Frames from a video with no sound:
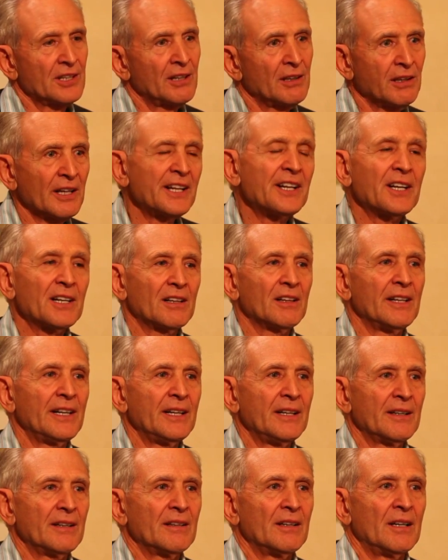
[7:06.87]

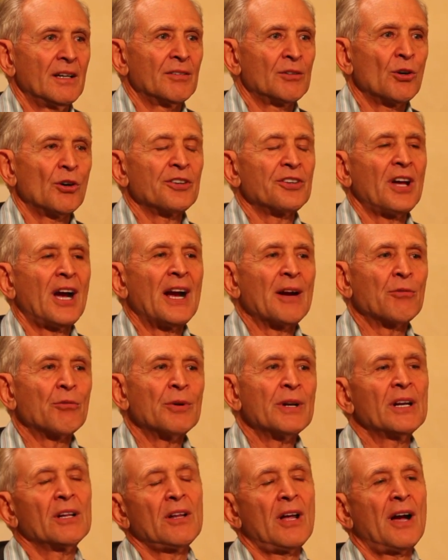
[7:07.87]
Clinically, of course, I
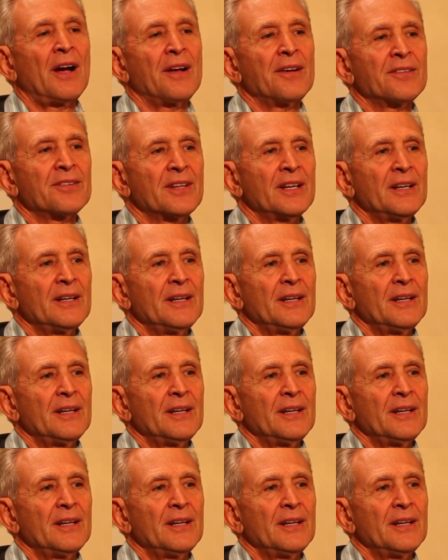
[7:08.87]
realized